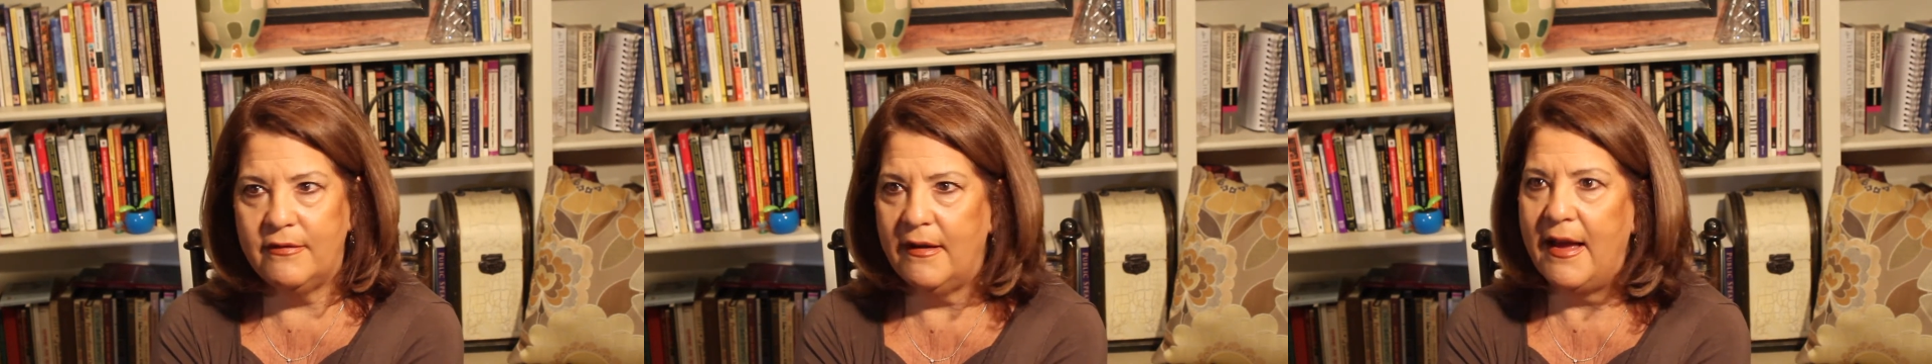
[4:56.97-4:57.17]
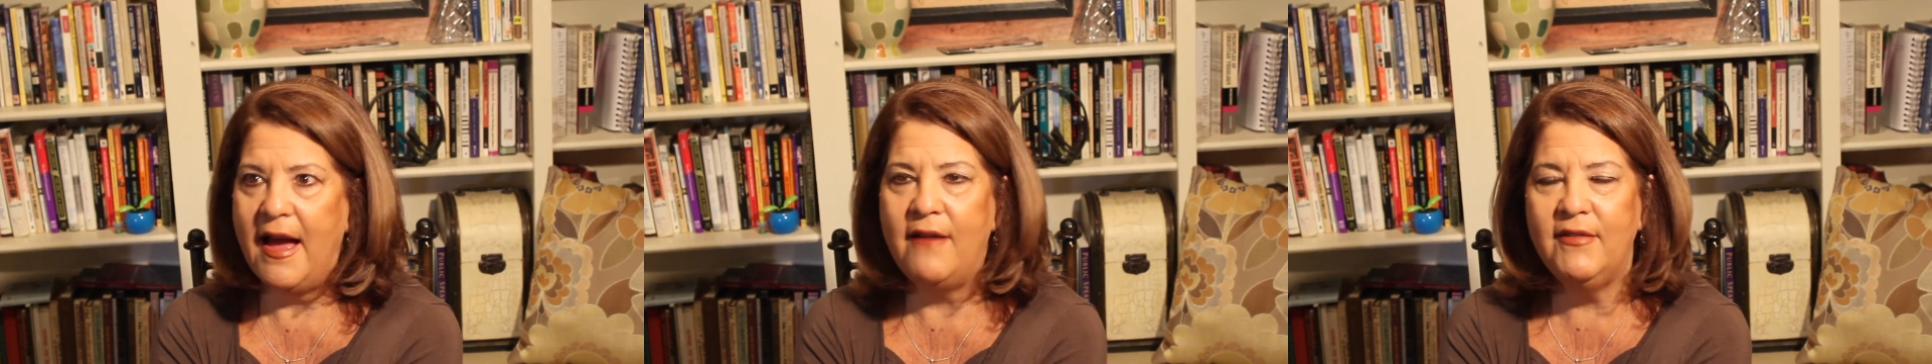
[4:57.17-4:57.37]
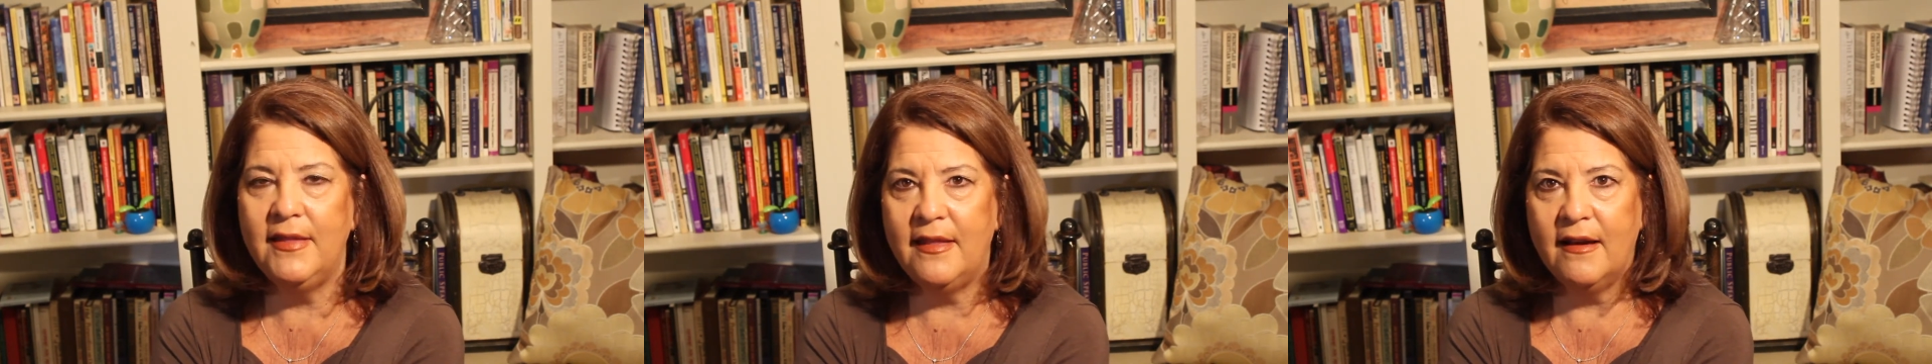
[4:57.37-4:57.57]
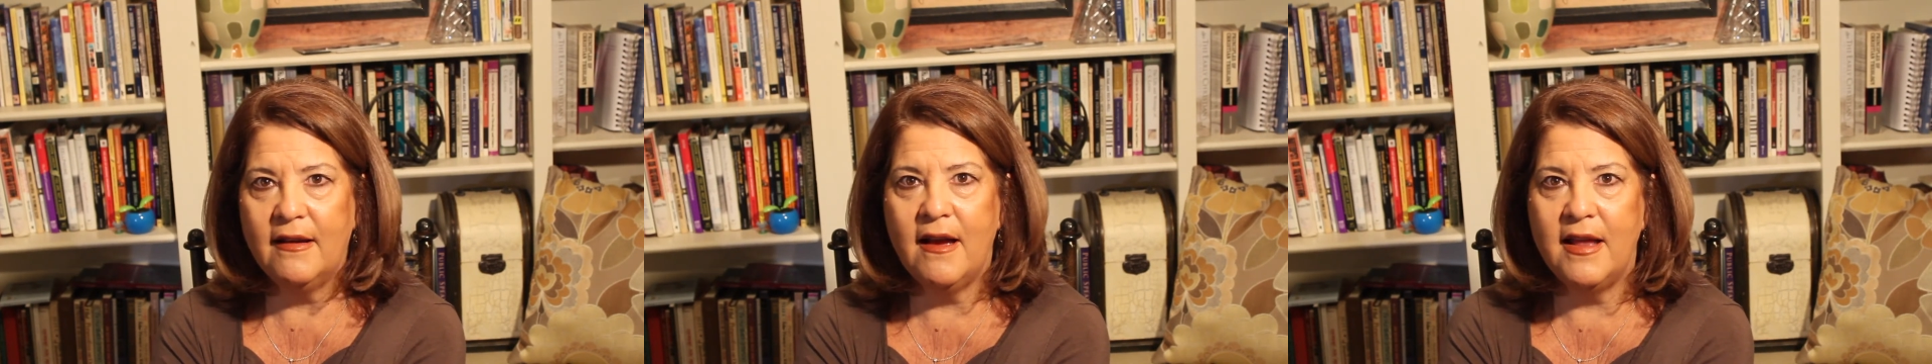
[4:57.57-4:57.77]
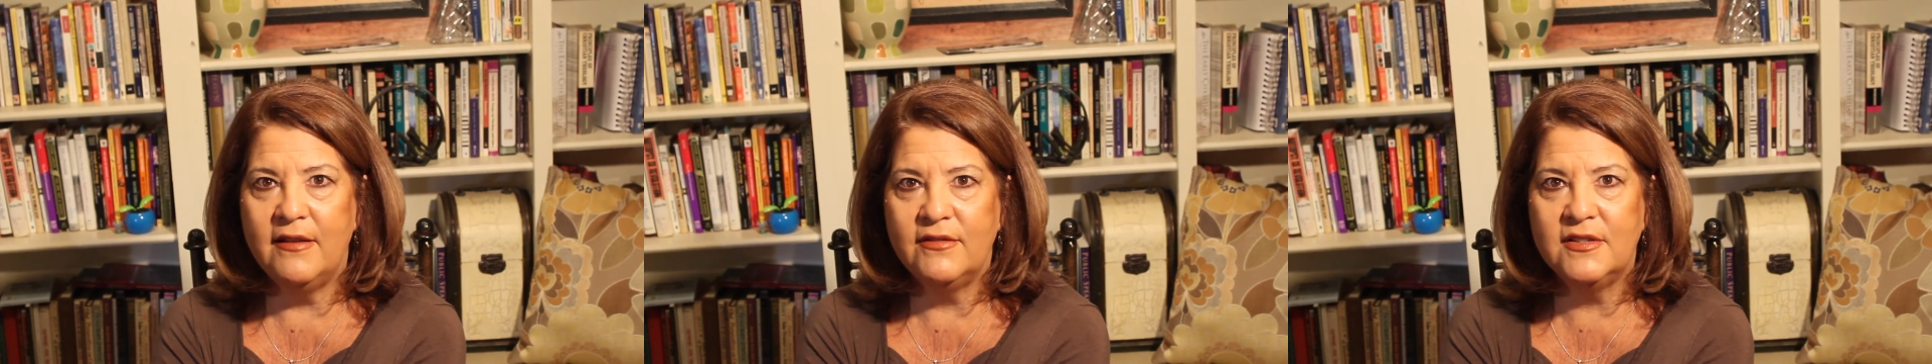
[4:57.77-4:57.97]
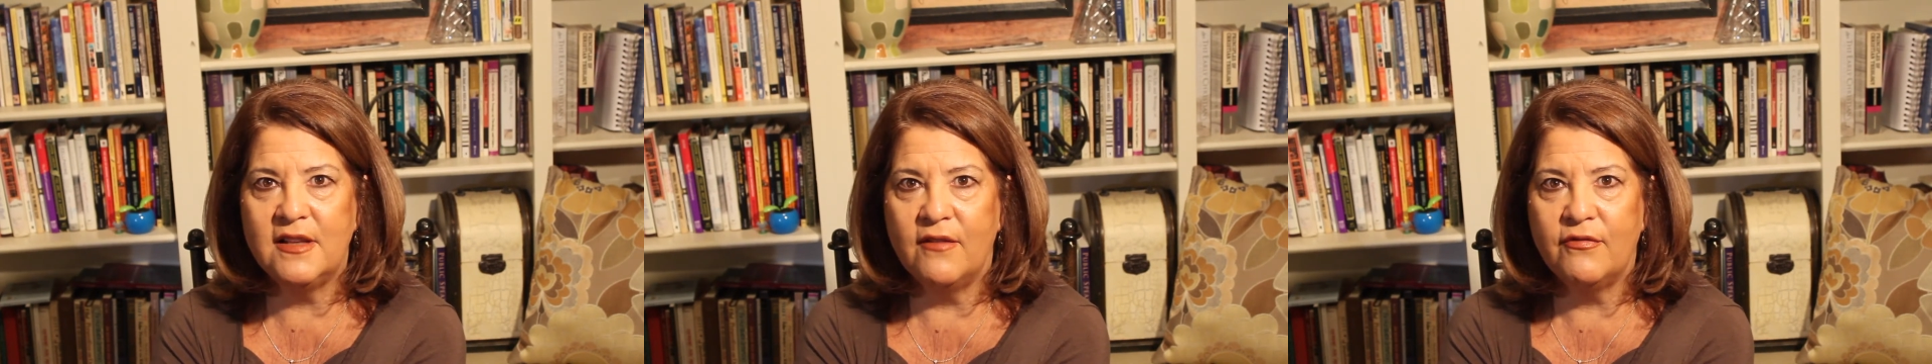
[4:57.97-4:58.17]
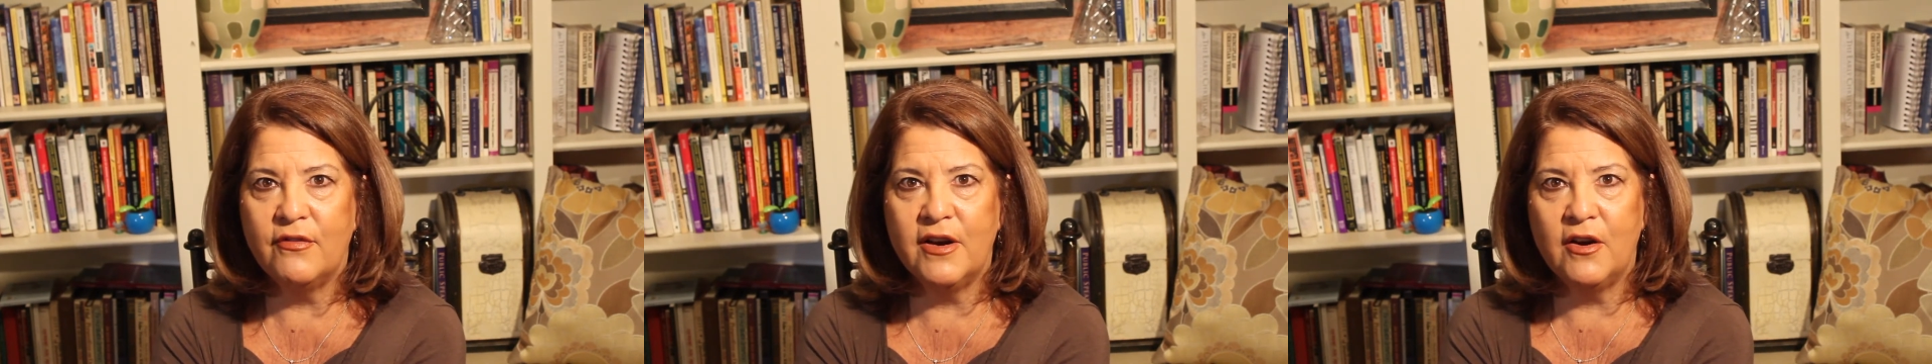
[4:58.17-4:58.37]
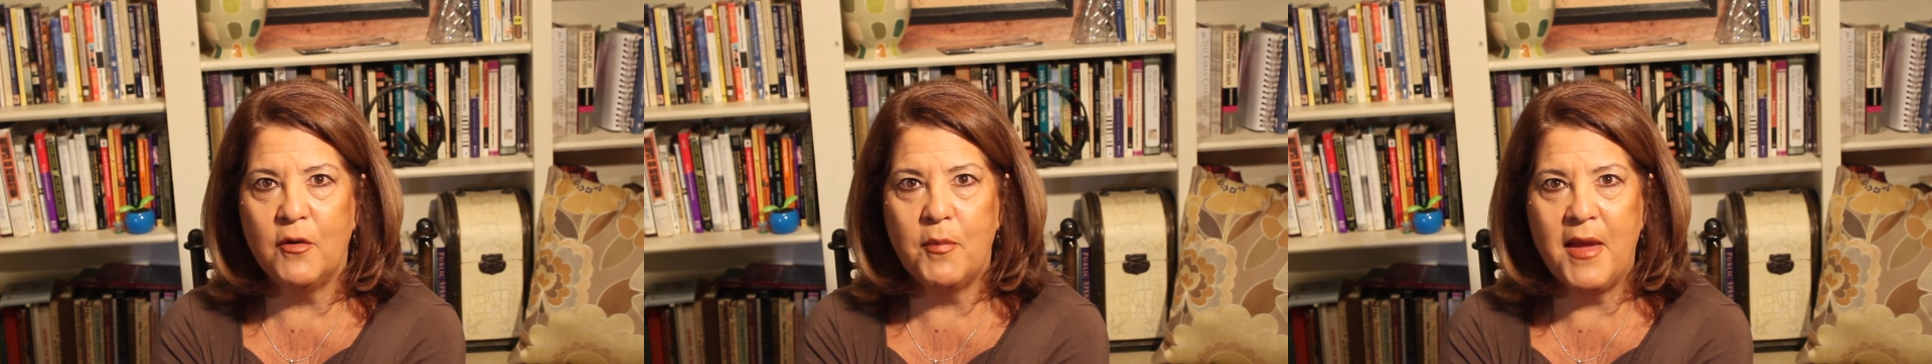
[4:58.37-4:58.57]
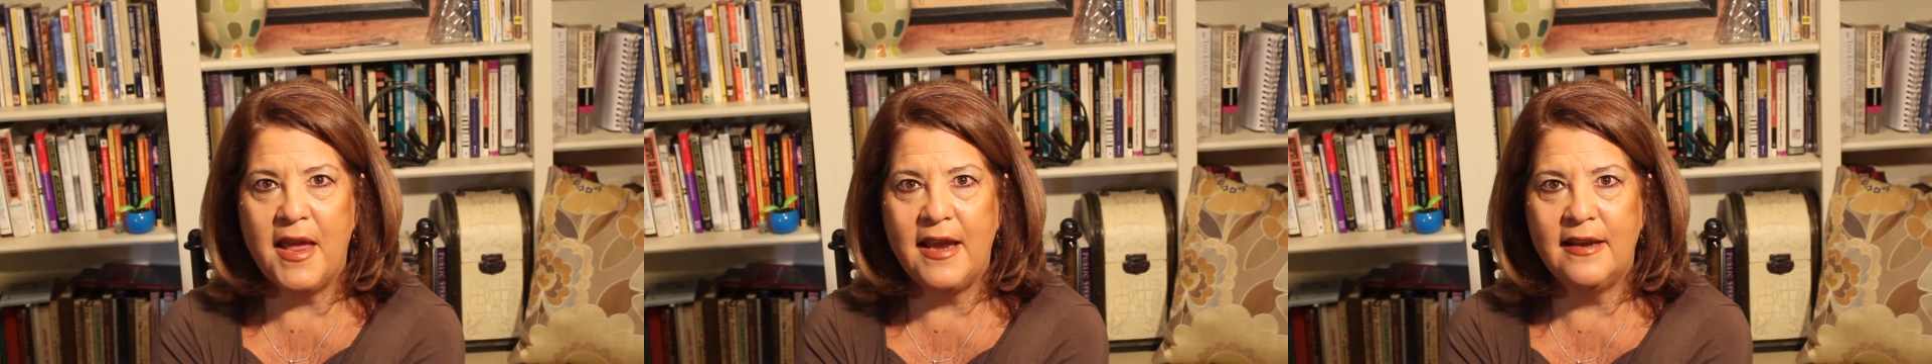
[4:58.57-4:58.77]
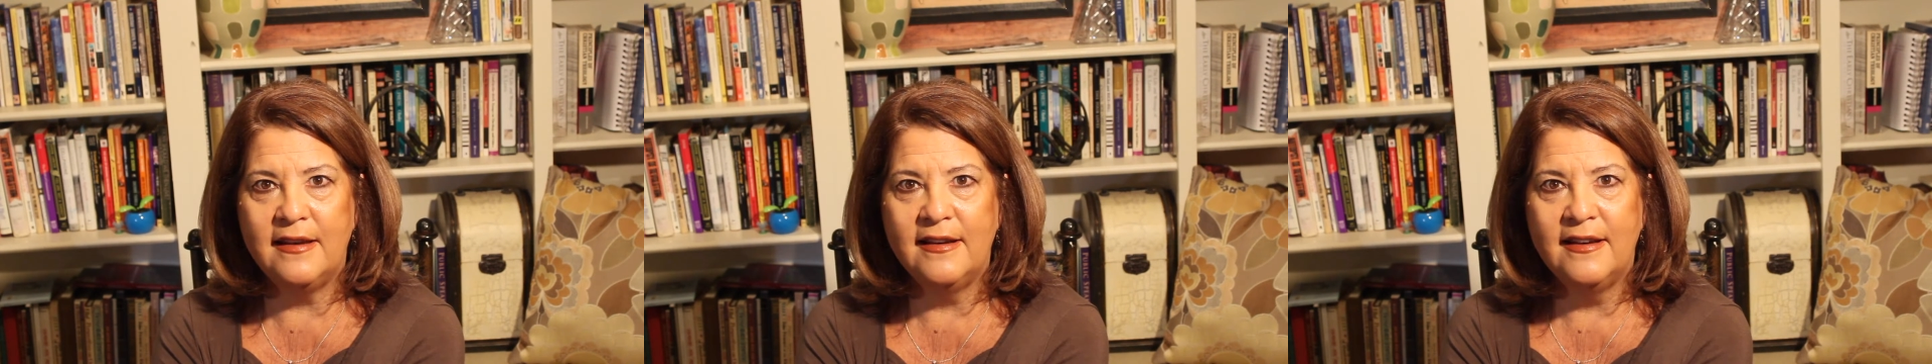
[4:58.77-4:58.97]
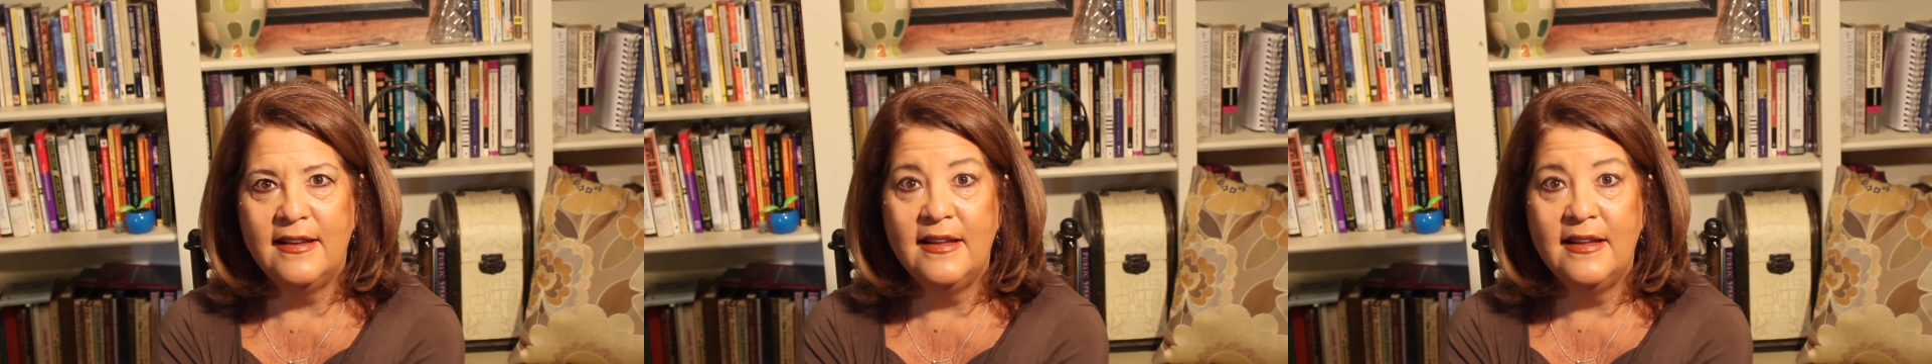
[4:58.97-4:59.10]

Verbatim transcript: having that kind of suffering or pain.